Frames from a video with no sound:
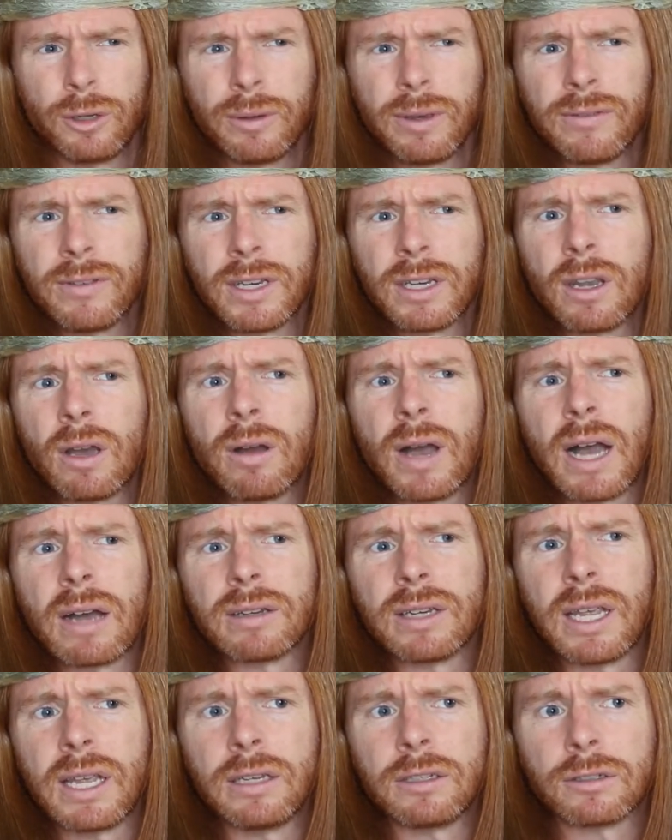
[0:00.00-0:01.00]
Do you even know
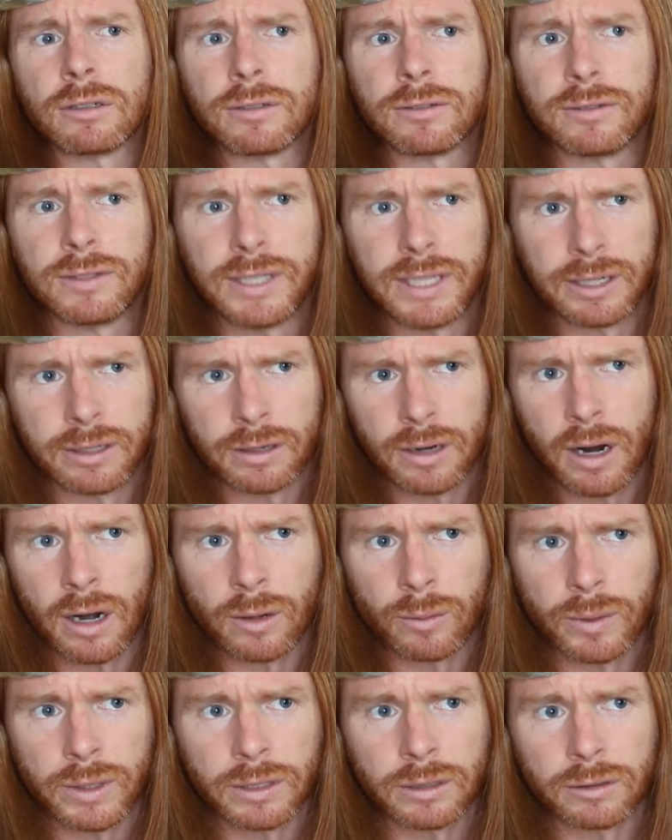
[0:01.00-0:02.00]
how dangerous deer
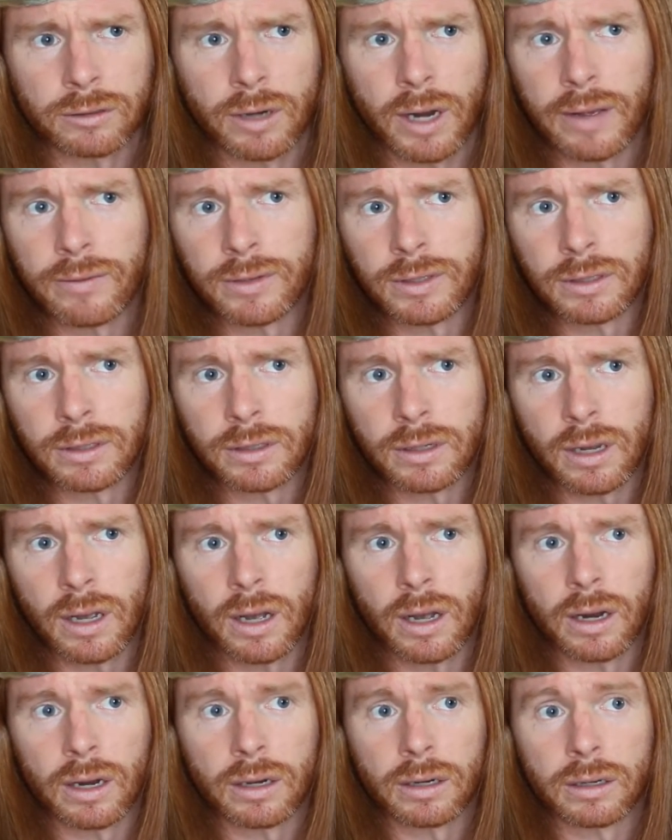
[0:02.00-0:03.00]
are when you're driving your
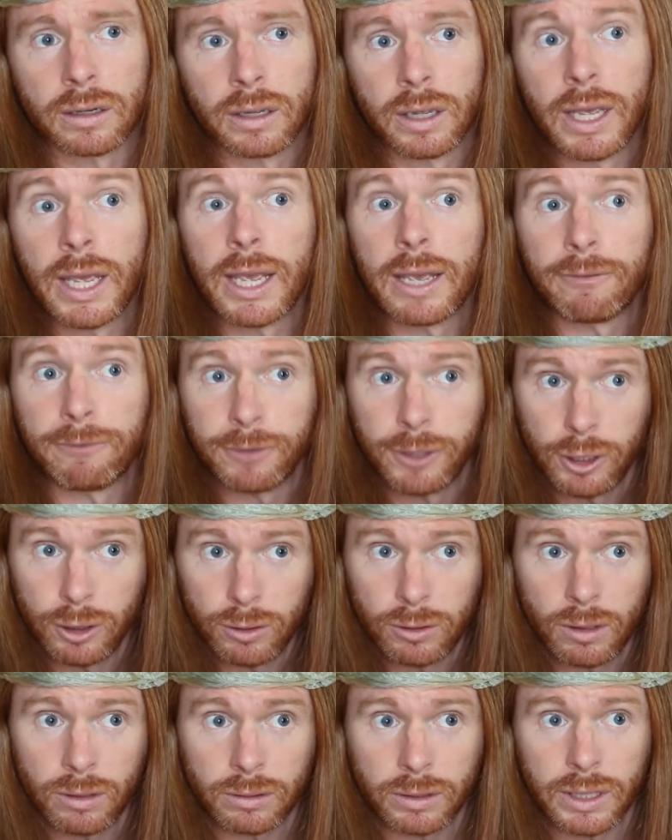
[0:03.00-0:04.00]
car? If
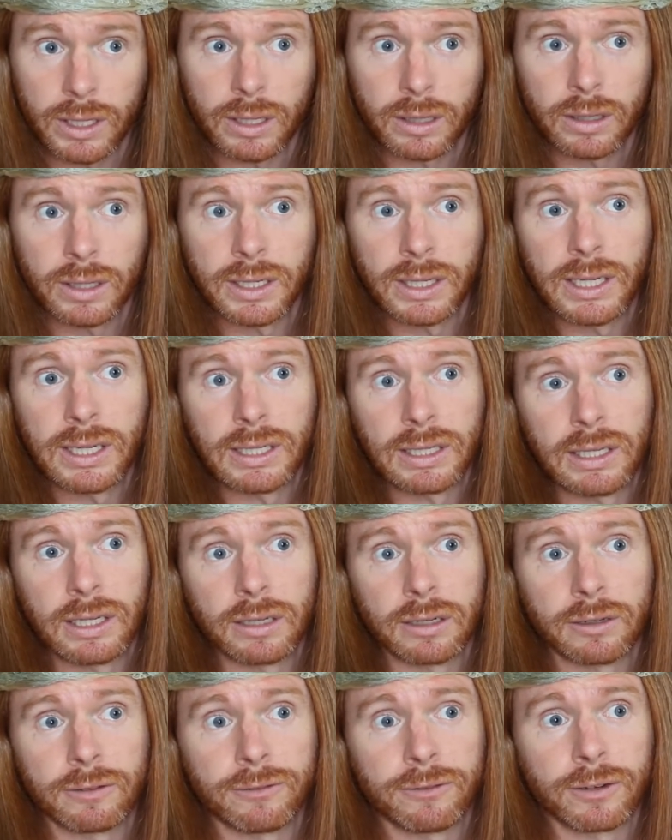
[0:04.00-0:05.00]
you don't kill and eat
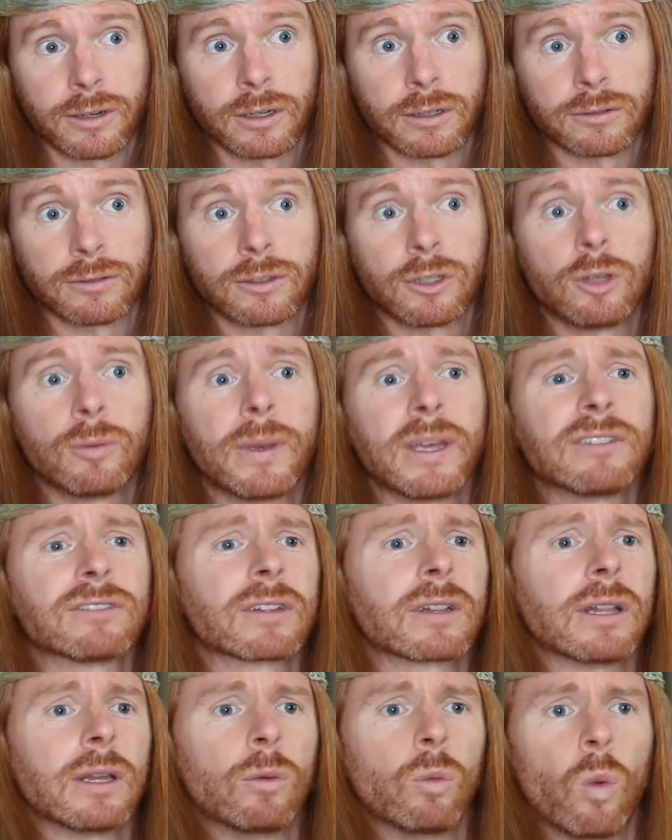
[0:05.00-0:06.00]
deer first, you
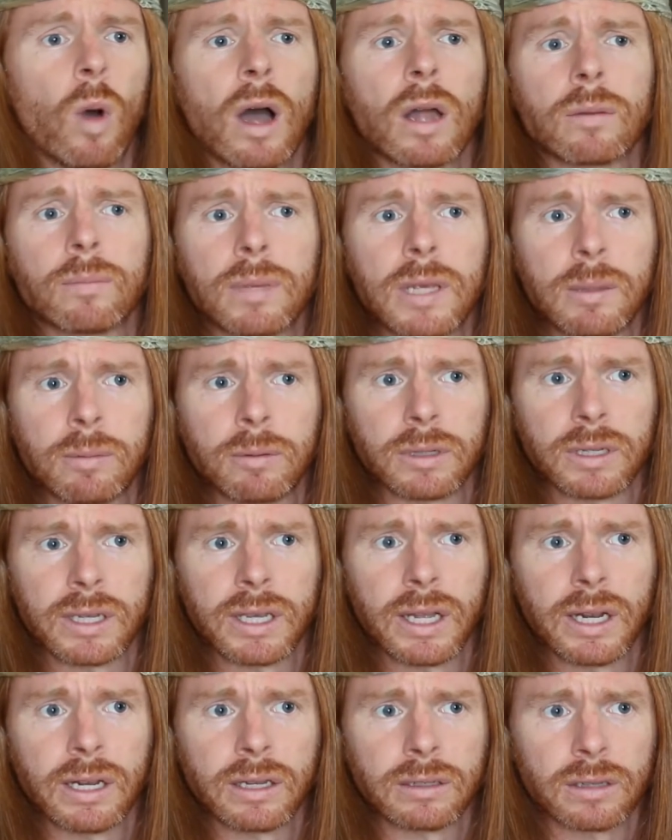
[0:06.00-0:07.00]
basically want people to
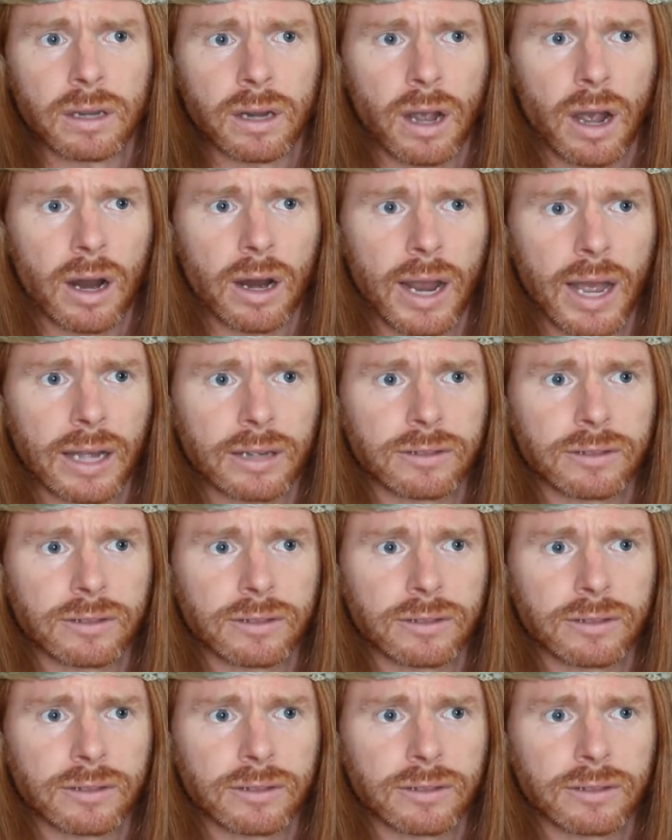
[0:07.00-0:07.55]
get into car